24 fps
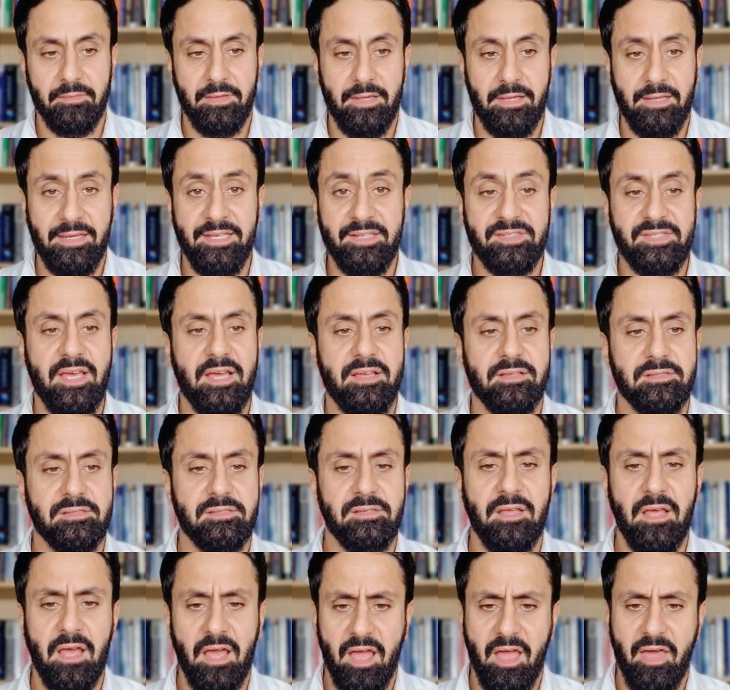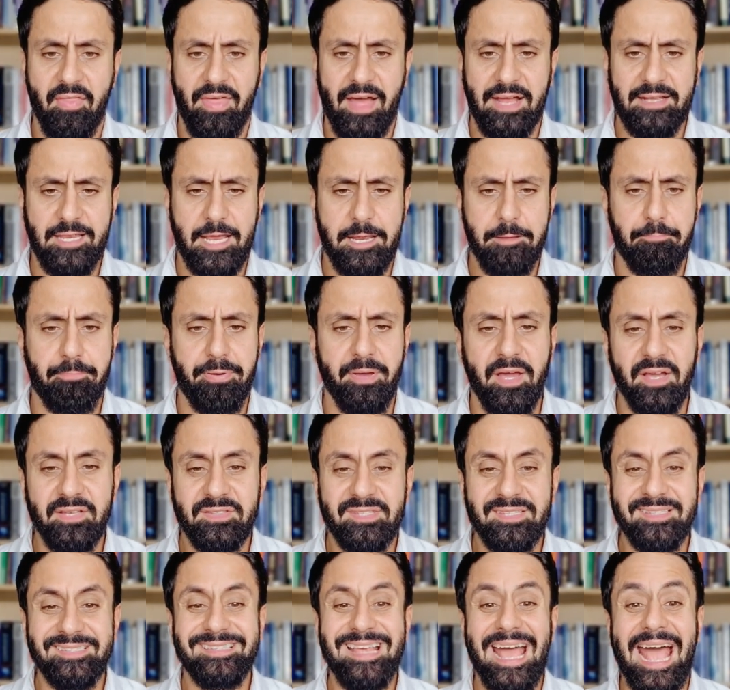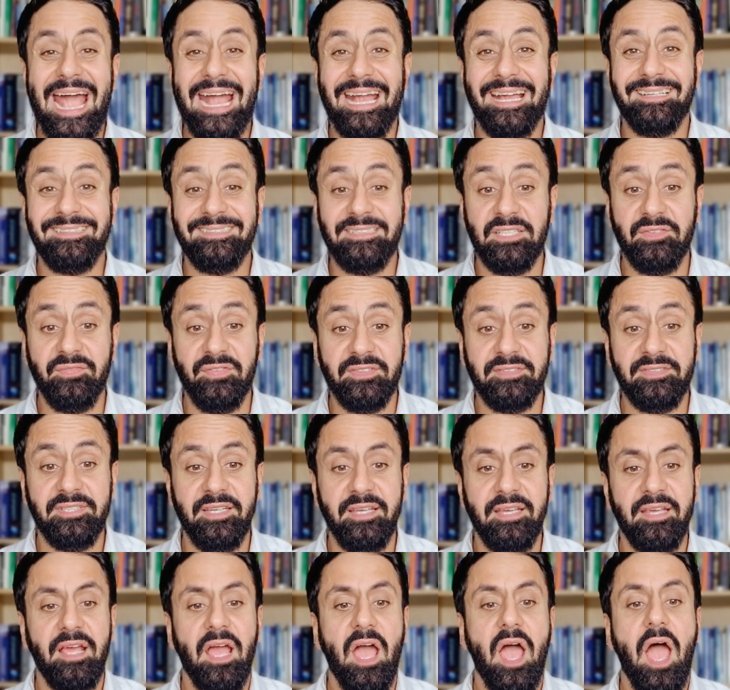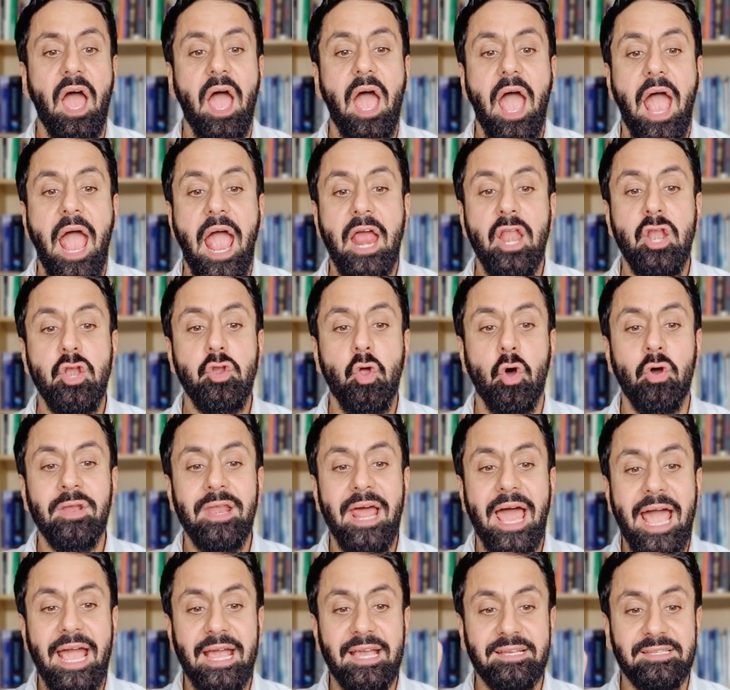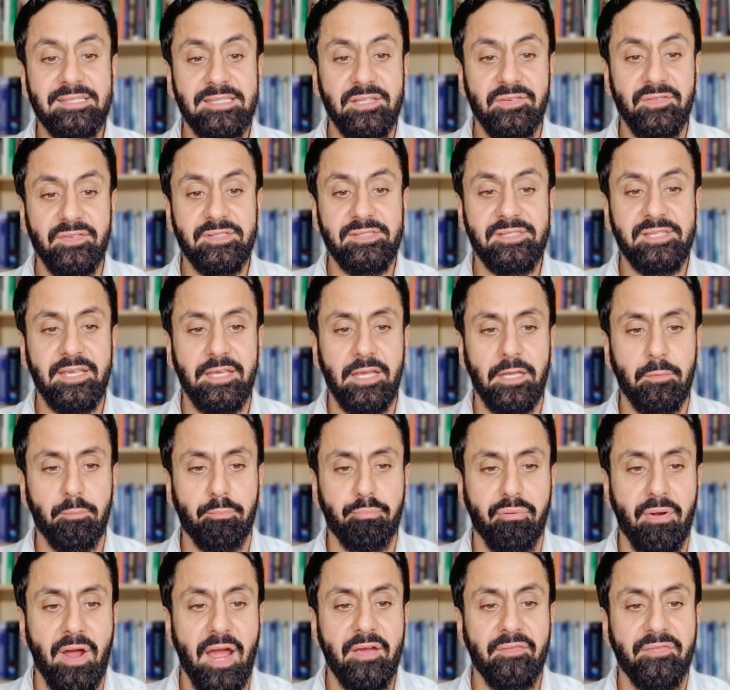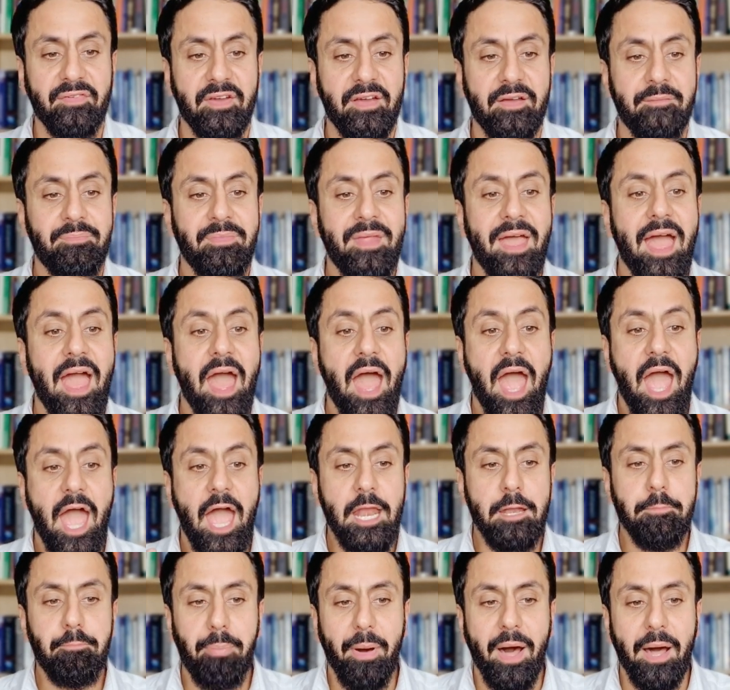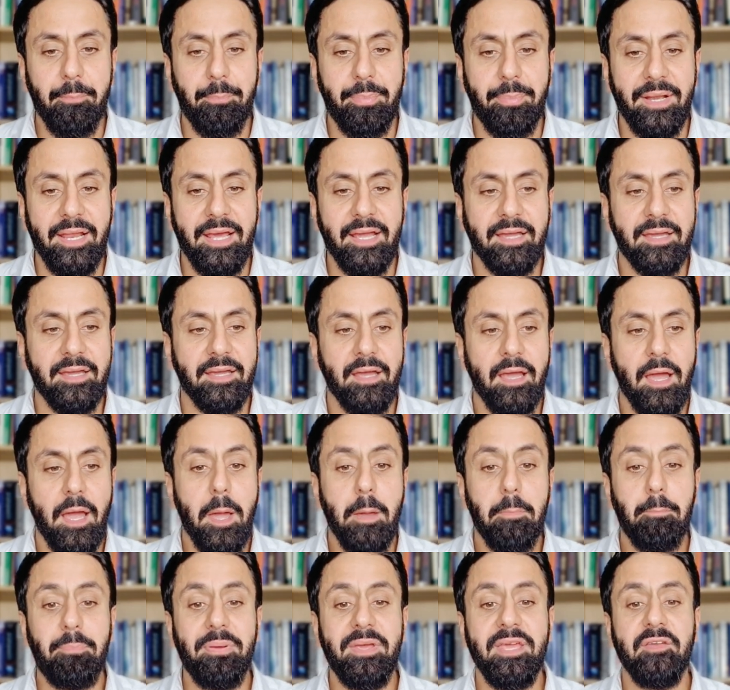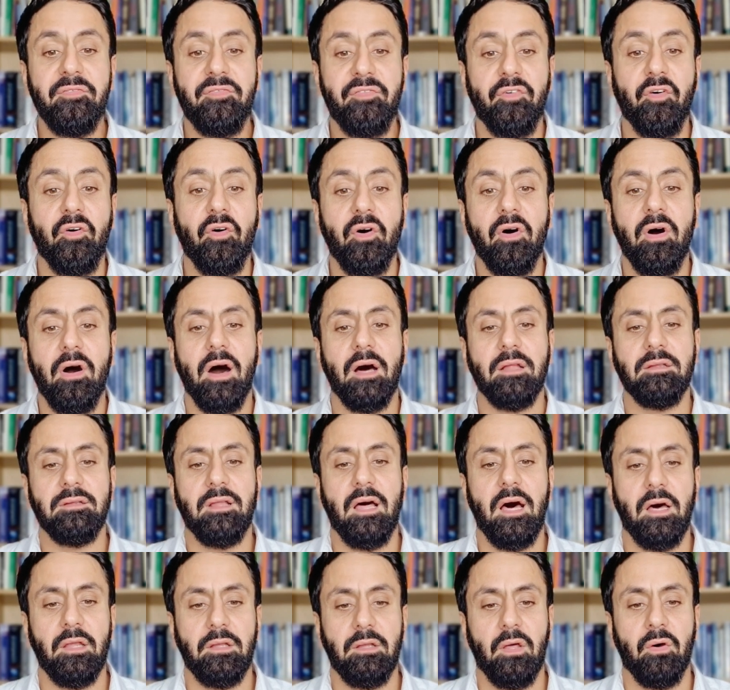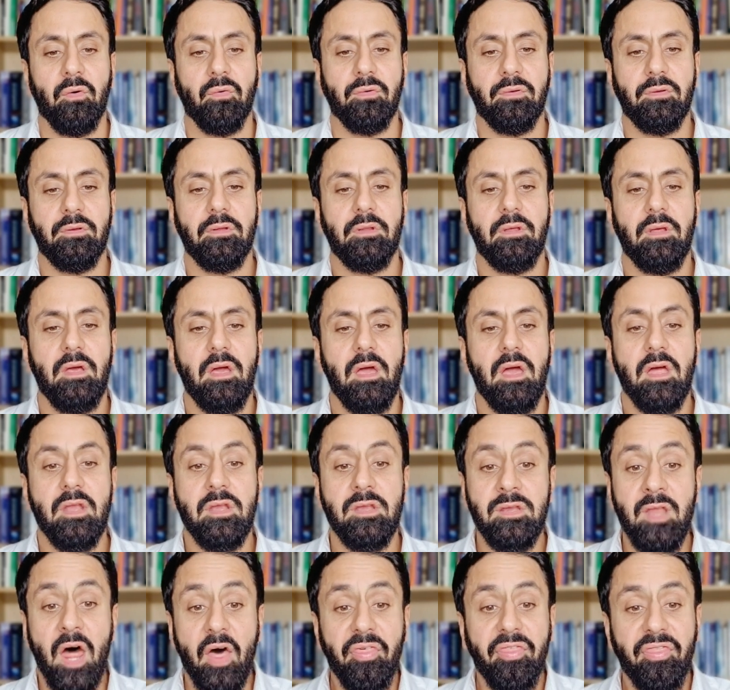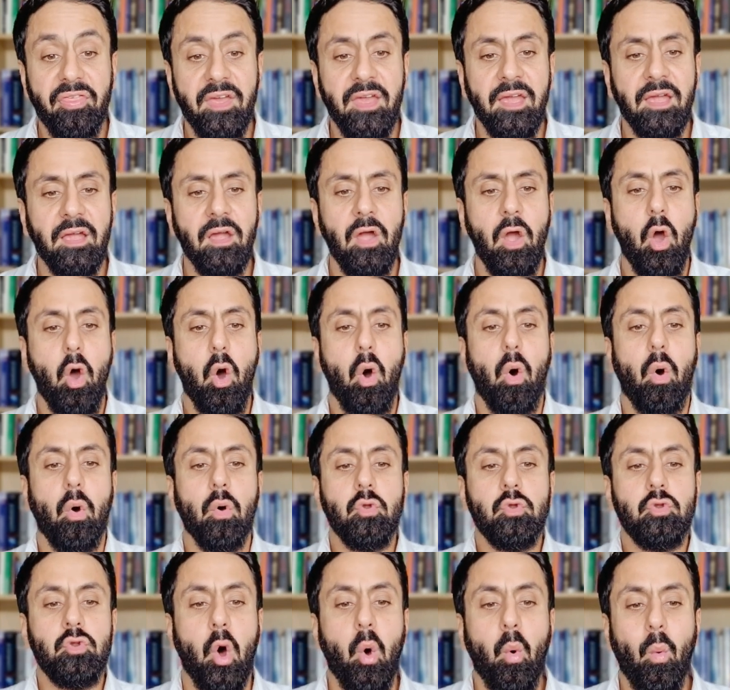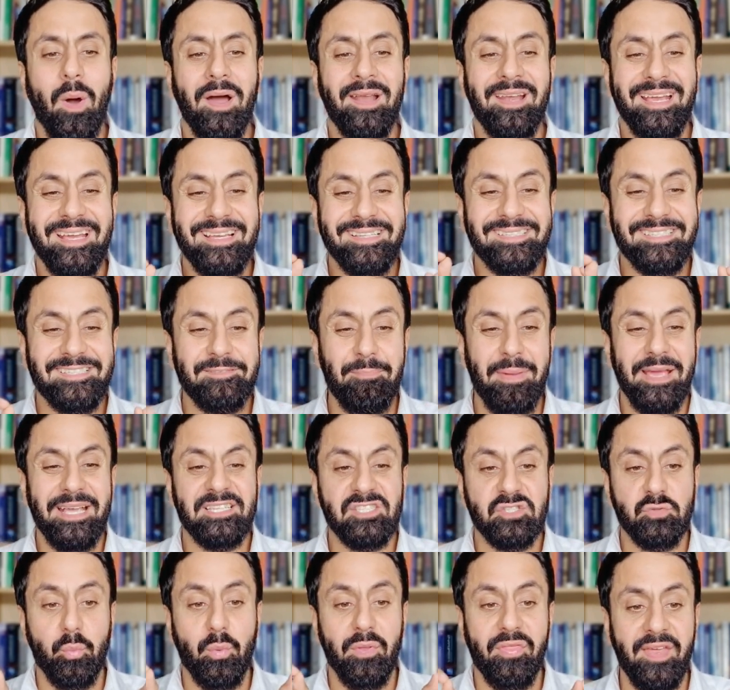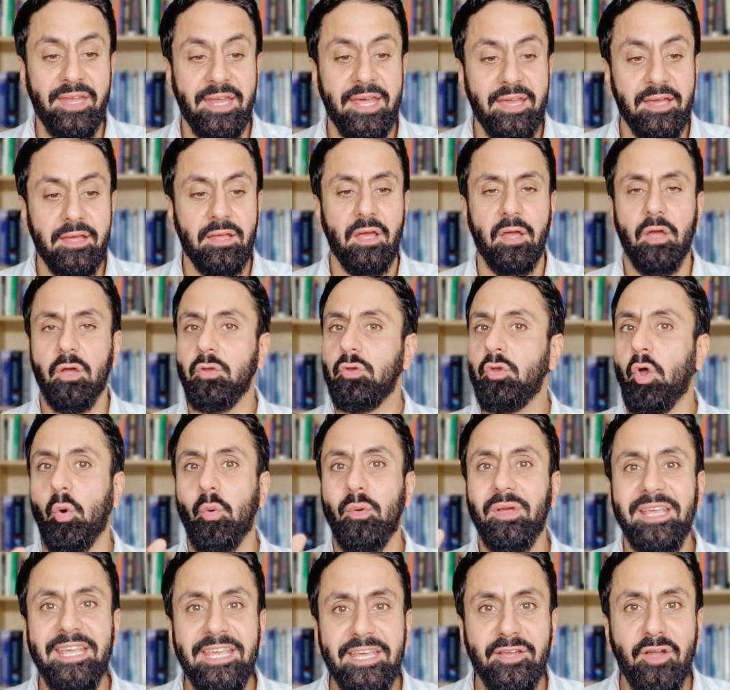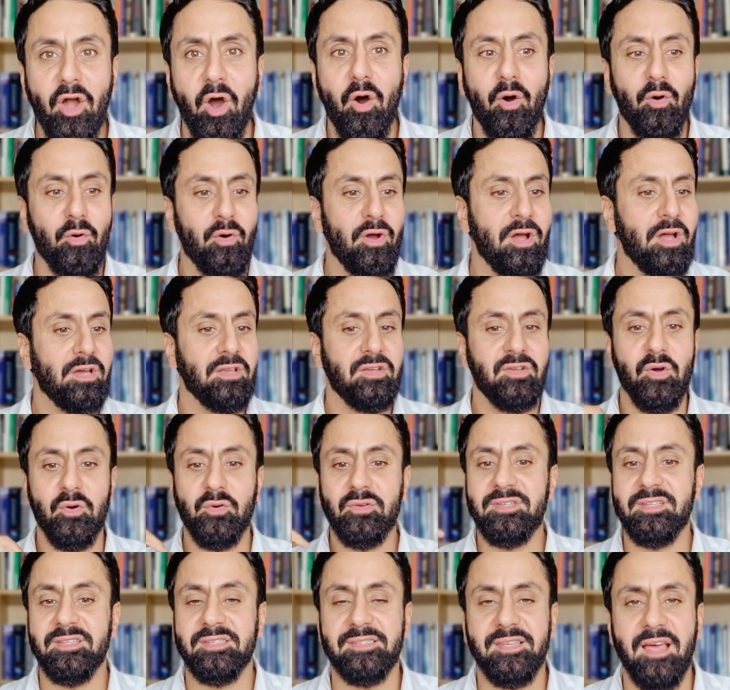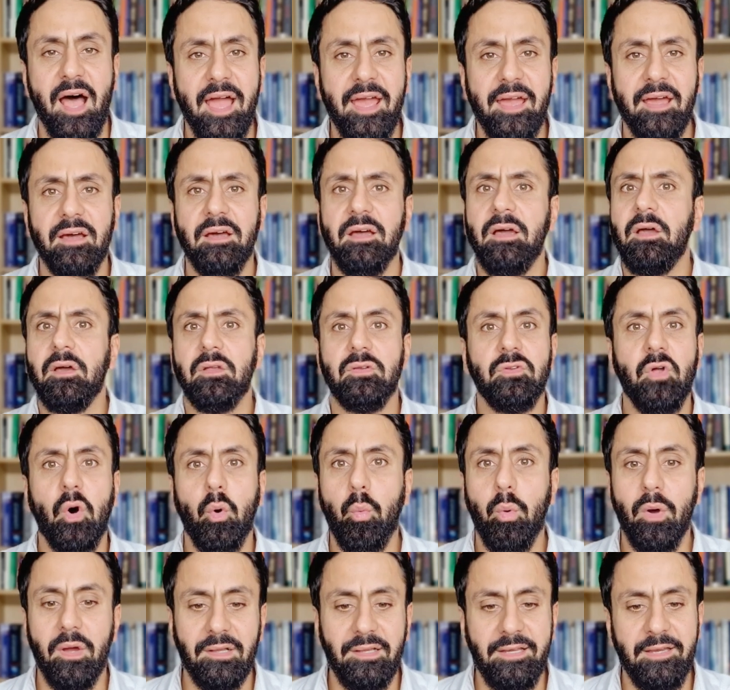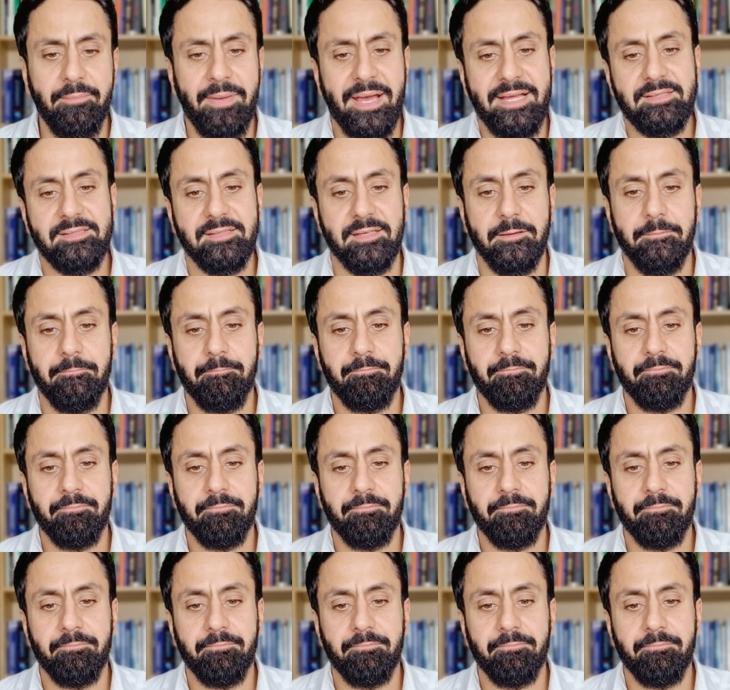And he says that a person's activity and non-activity in private and public be for Allah alone. Nothing or no one is mixed within it, no ego, no desire, no worldly matter.